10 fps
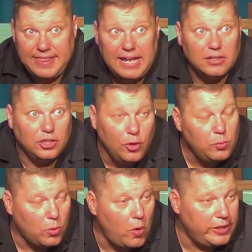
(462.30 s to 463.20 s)
I think
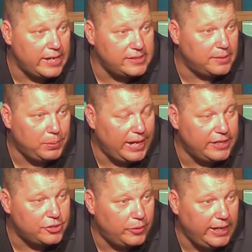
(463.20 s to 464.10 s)
Luke wrote it as the
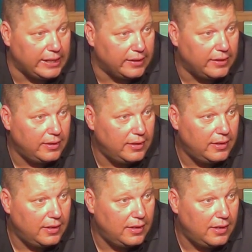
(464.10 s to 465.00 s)
plainest read.
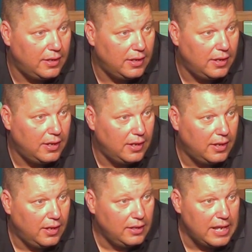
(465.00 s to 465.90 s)

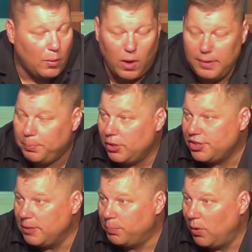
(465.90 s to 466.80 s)
Now, one
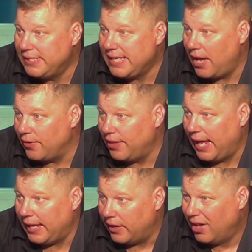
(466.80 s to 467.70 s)
person points out
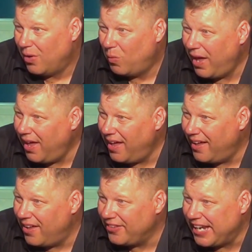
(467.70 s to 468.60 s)
that,
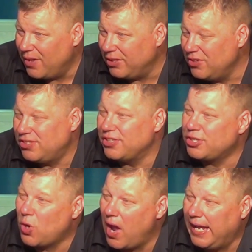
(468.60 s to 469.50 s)
well, they don't use the
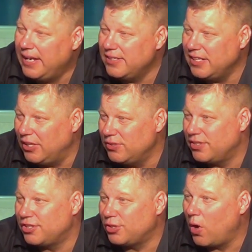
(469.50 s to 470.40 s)
strong, he doesn't
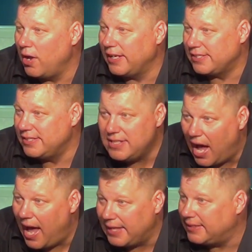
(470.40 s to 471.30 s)
use the strongest
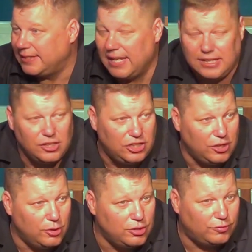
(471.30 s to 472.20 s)
knot that they
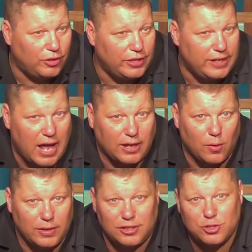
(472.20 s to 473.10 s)
could use for the not
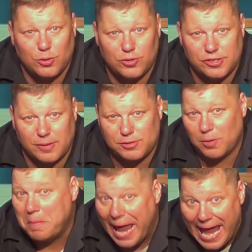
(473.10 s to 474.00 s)
going to Jerusalem,
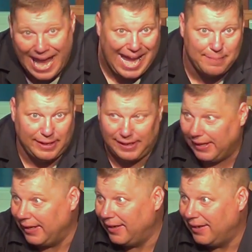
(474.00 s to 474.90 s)
so
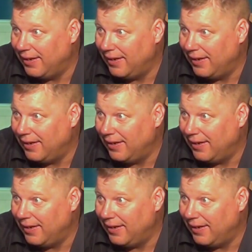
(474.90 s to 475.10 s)
maybe.